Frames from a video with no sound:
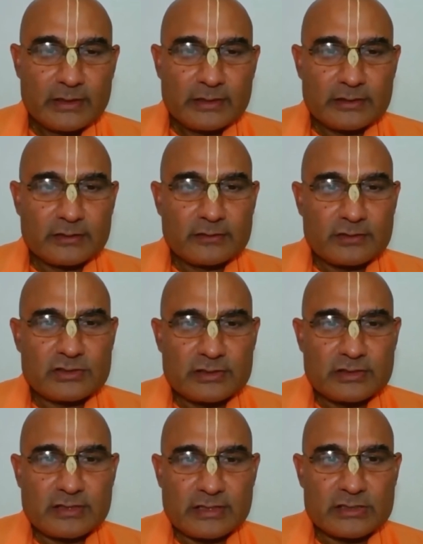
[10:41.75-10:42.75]
then Krishna
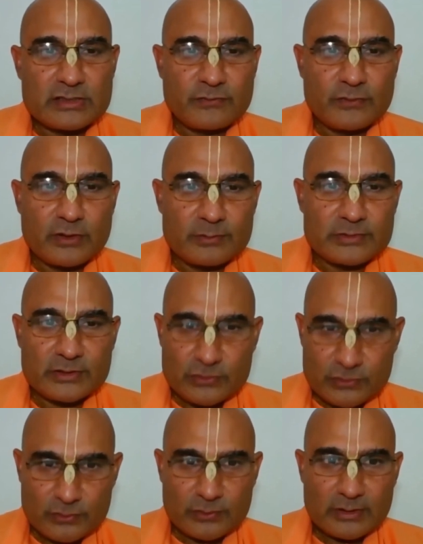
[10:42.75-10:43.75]
transforms
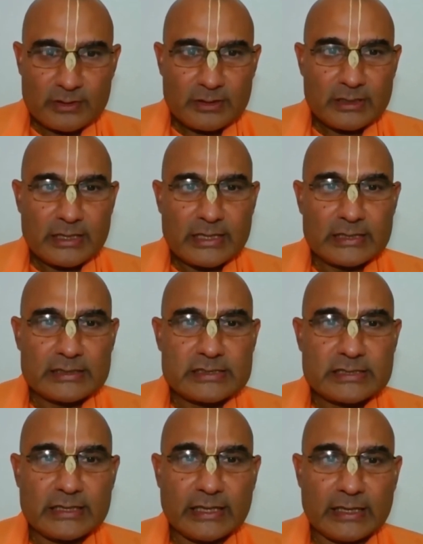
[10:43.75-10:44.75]
into
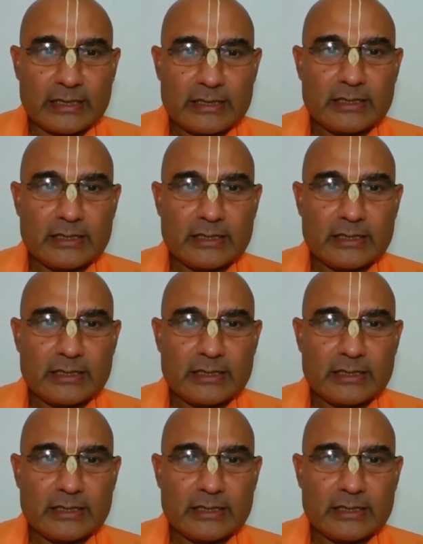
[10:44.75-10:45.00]
Kanchani,